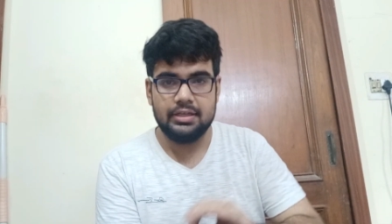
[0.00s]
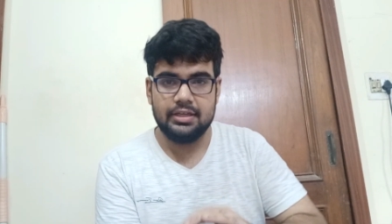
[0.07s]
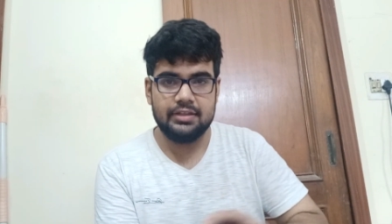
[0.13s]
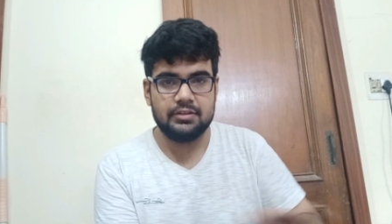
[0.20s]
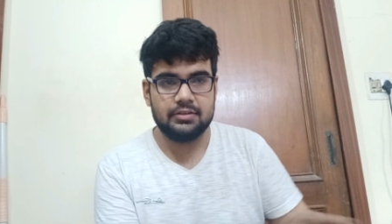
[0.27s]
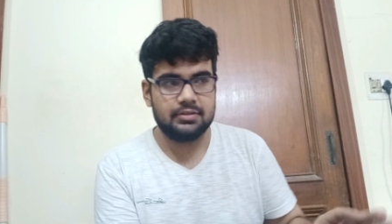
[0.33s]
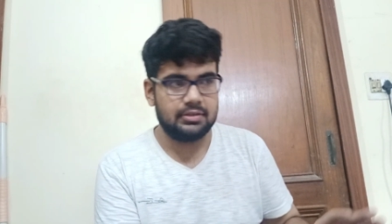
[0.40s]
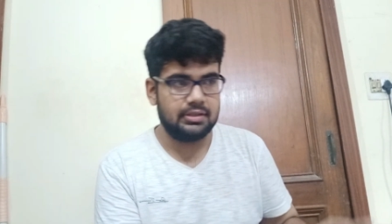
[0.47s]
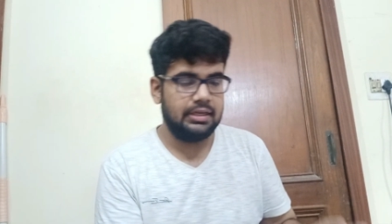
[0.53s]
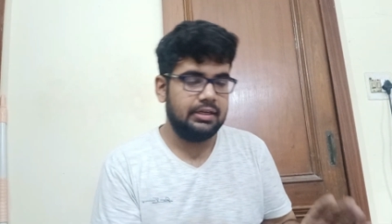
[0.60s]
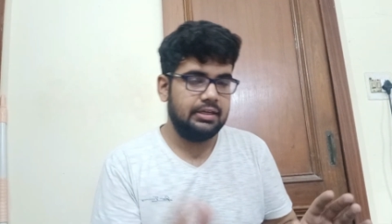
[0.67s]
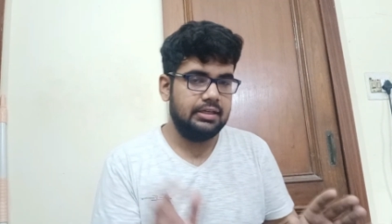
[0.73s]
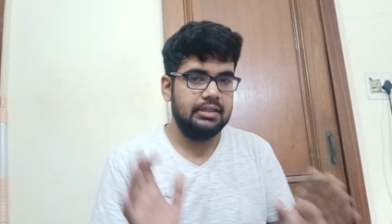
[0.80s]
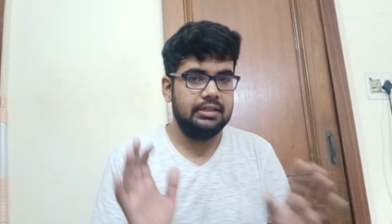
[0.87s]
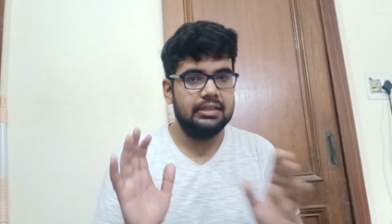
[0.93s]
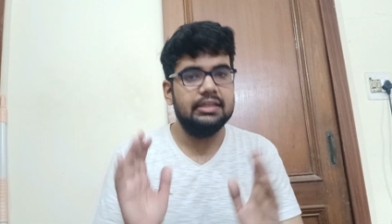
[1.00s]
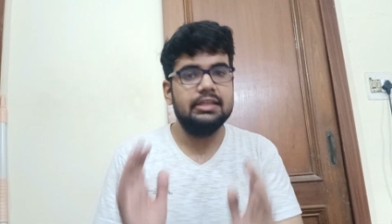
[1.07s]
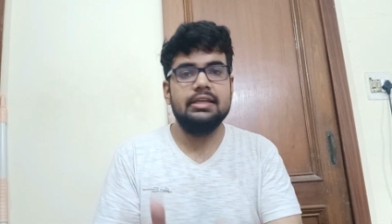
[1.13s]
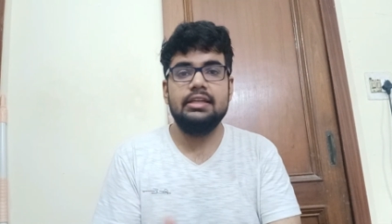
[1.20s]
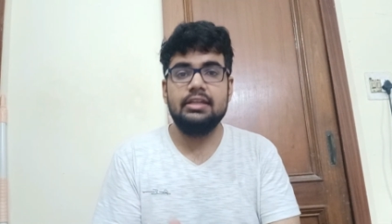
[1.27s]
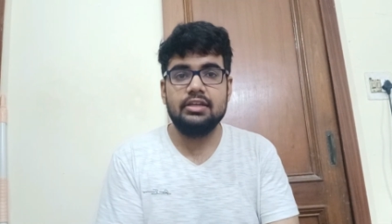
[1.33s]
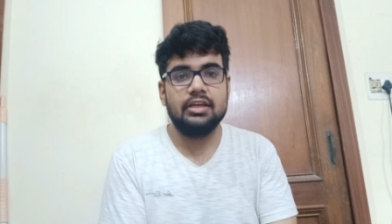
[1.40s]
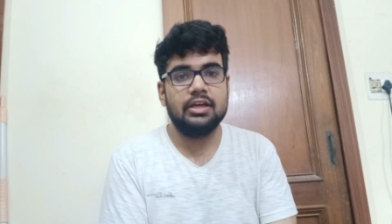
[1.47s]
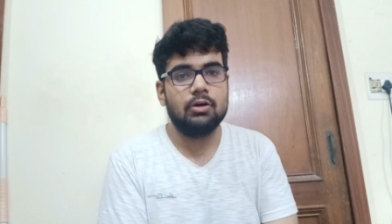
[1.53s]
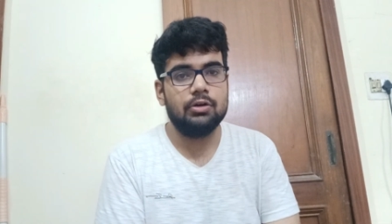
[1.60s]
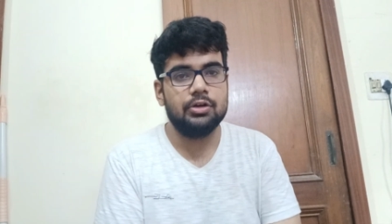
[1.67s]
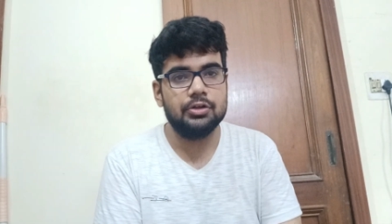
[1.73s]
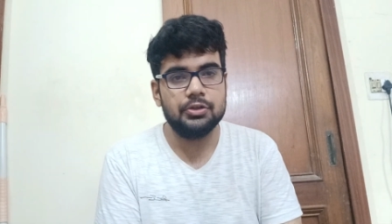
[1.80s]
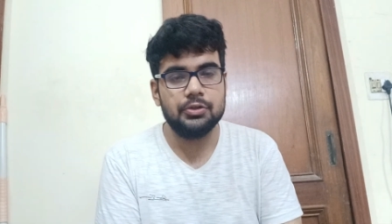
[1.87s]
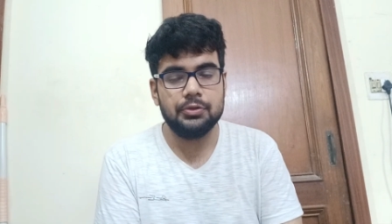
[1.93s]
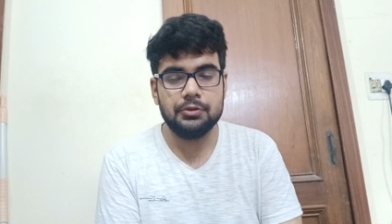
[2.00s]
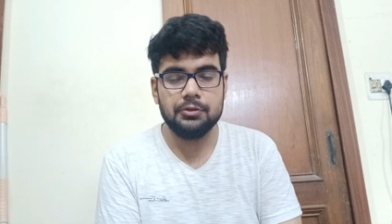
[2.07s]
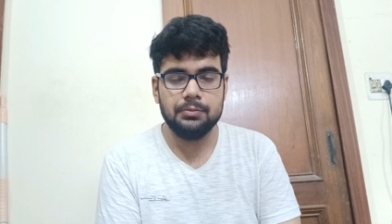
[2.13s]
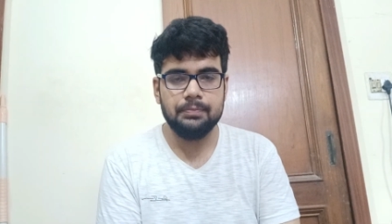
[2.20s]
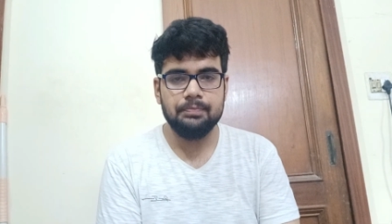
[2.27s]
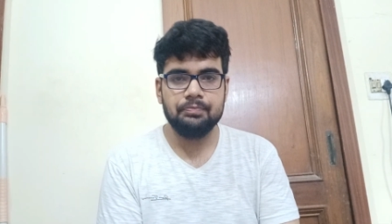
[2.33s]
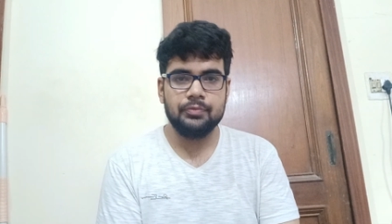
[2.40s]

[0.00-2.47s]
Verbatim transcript: It's uh, legal in, according to YouTube.